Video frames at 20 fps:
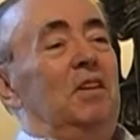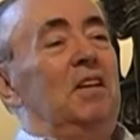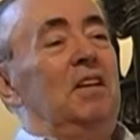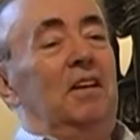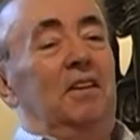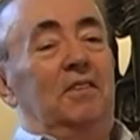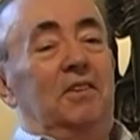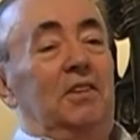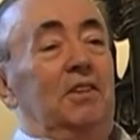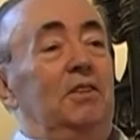
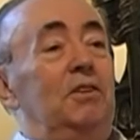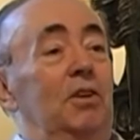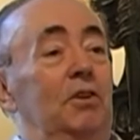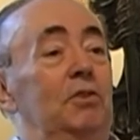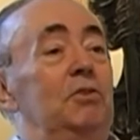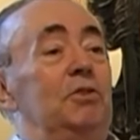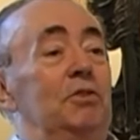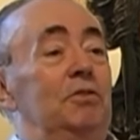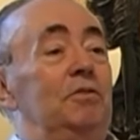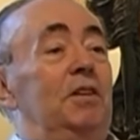The
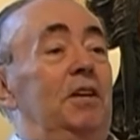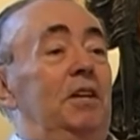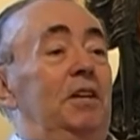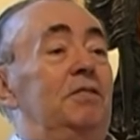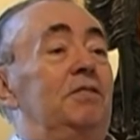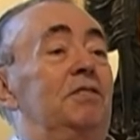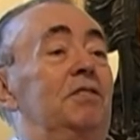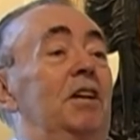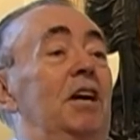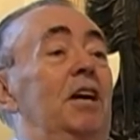conclusion
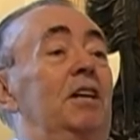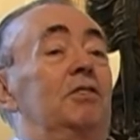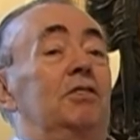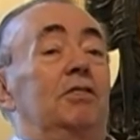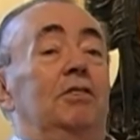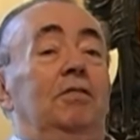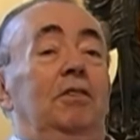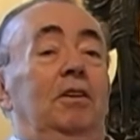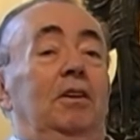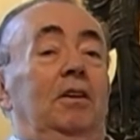is that
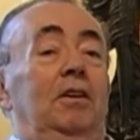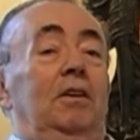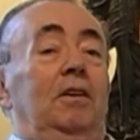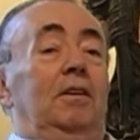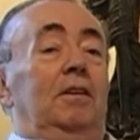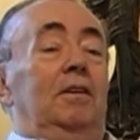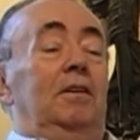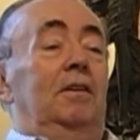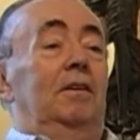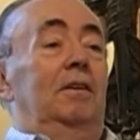
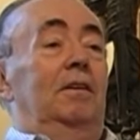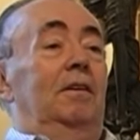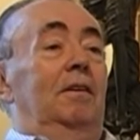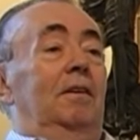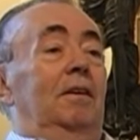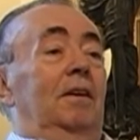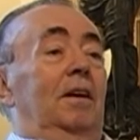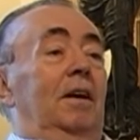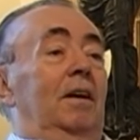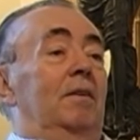
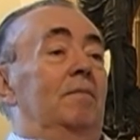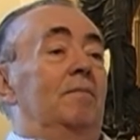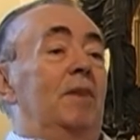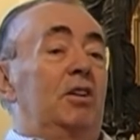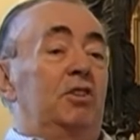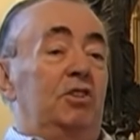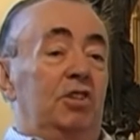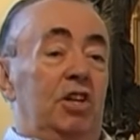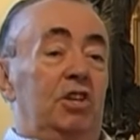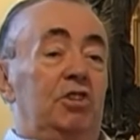our
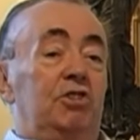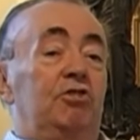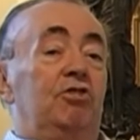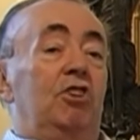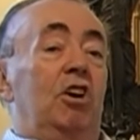imagination,